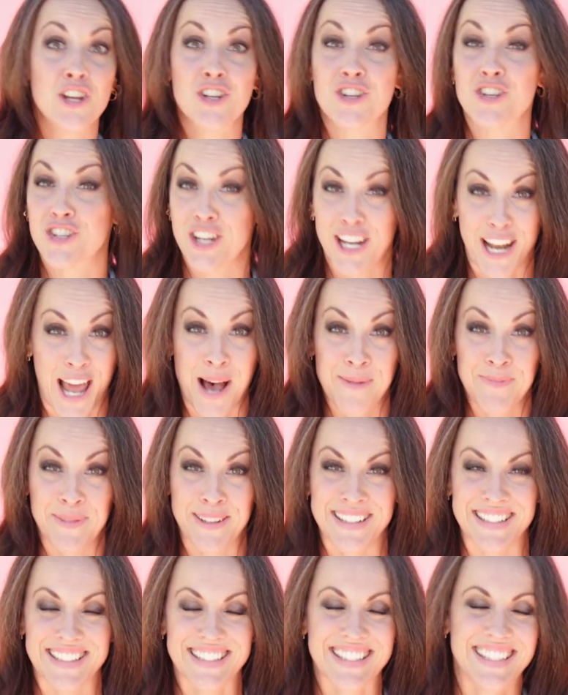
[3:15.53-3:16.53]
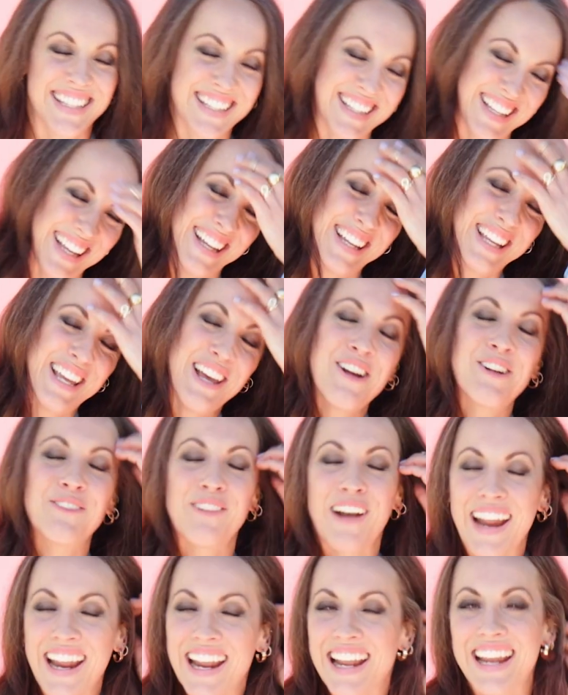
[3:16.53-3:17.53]
shit happens,
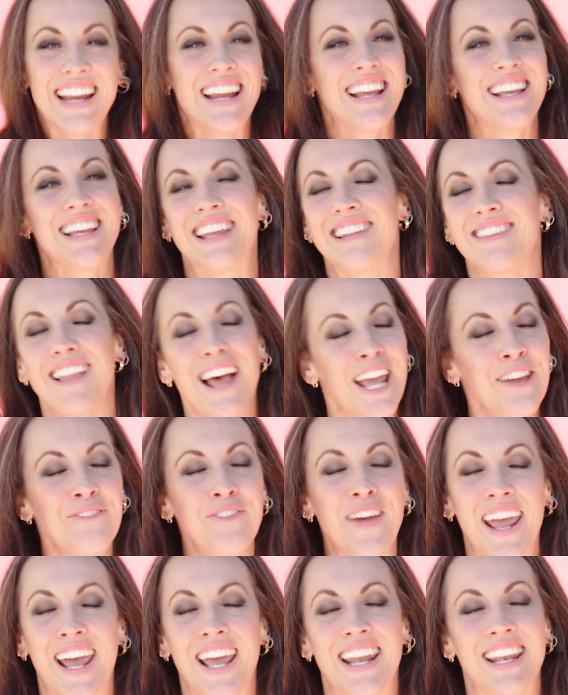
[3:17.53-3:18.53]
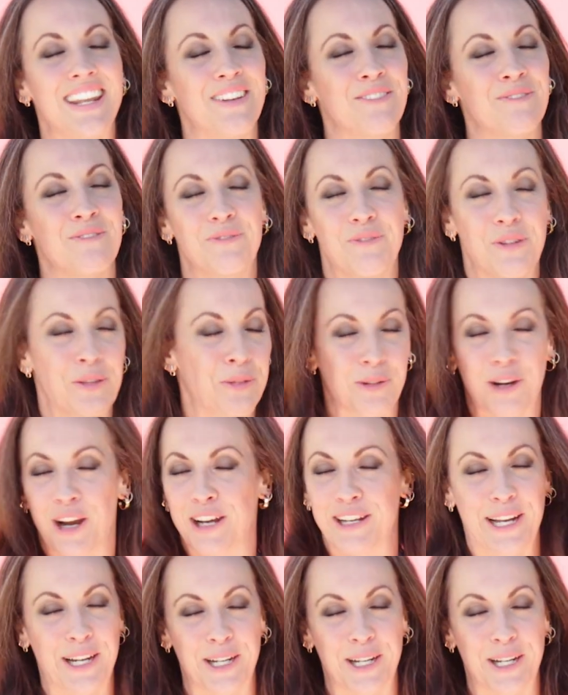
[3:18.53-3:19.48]
right? In life and with regard to